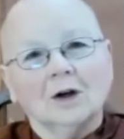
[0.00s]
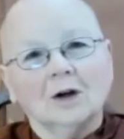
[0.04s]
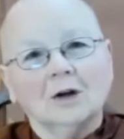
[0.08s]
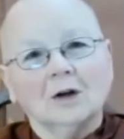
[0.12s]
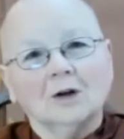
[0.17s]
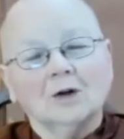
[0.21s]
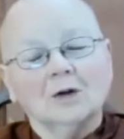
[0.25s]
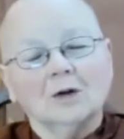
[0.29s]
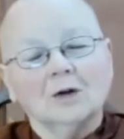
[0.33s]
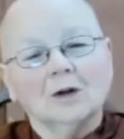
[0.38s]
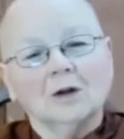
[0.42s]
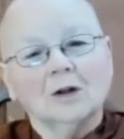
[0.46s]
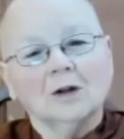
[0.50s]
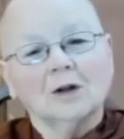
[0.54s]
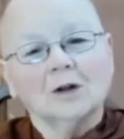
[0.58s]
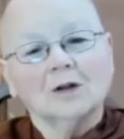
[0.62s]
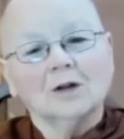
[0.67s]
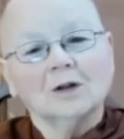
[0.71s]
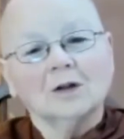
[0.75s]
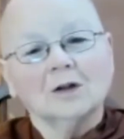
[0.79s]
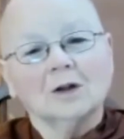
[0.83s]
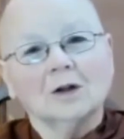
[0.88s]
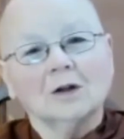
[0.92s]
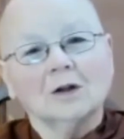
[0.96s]
during
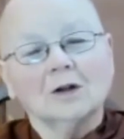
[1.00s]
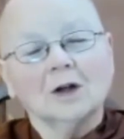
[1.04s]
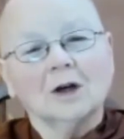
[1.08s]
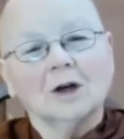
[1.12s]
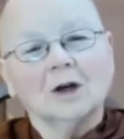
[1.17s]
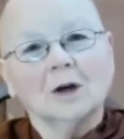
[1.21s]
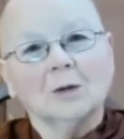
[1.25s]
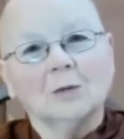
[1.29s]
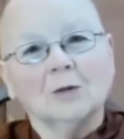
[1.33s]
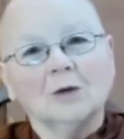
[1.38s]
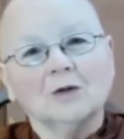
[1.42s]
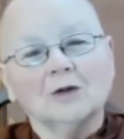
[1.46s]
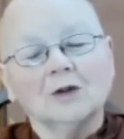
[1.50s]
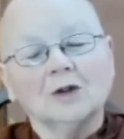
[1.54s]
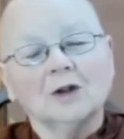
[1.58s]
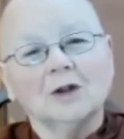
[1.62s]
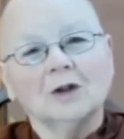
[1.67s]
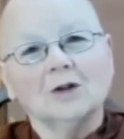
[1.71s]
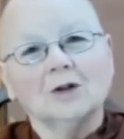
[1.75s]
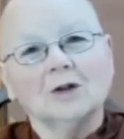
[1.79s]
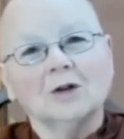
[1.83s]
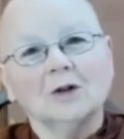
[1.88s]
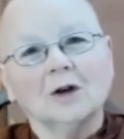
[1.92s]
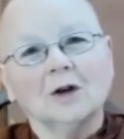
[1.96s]
this time of
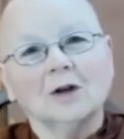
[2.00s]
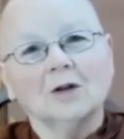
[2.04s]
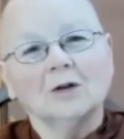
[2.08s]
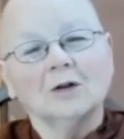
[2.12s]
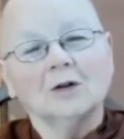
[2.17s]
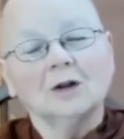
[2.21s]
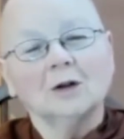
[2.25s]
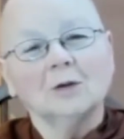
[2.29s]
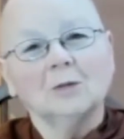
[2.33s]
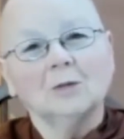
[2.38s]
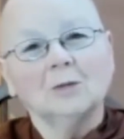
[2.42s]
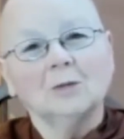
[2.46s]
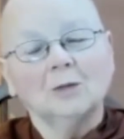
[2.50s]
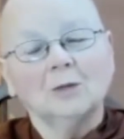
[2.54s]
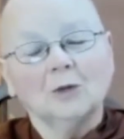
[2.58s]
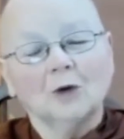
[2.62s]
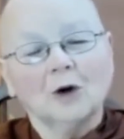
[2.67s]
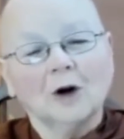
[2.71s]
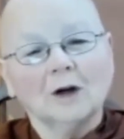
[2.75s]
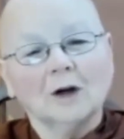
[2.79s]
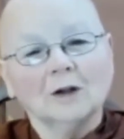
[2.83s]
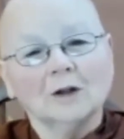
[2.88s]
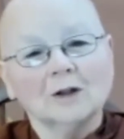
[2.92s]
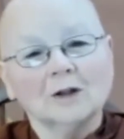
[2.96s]
sitting together in
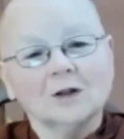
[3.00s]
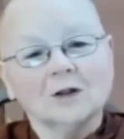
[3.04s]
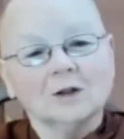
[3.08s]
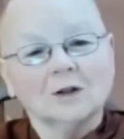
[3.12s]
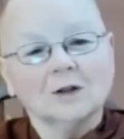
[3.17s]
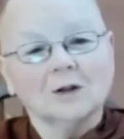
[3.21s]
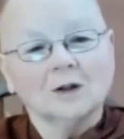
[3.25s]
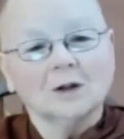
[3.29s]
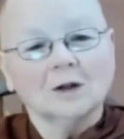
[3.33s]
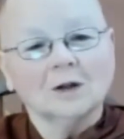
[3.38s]
practice.